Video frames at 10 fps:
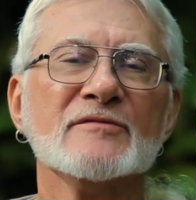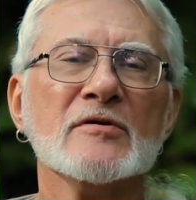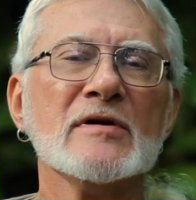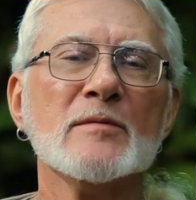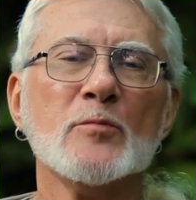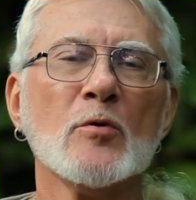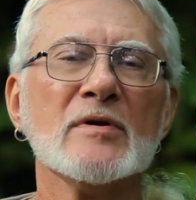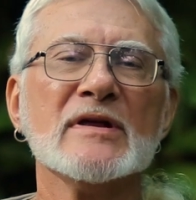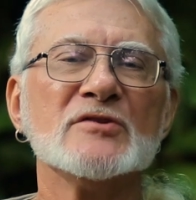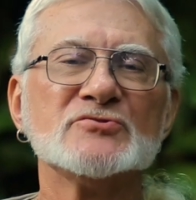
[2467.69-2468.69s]
very
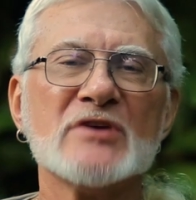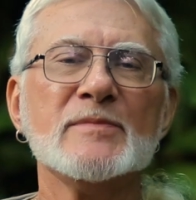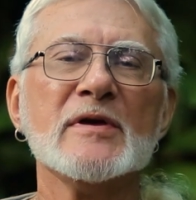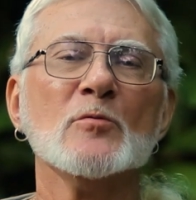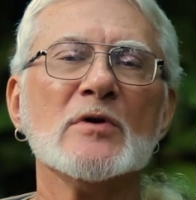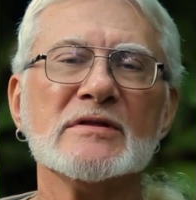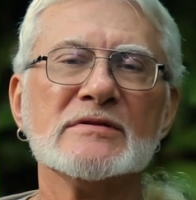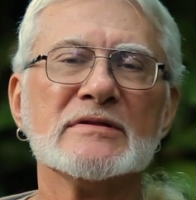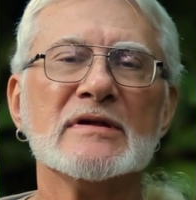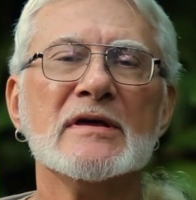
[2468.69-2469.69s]
important in shaping
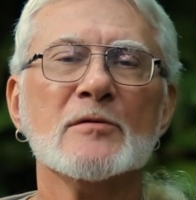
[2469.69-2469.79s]
one's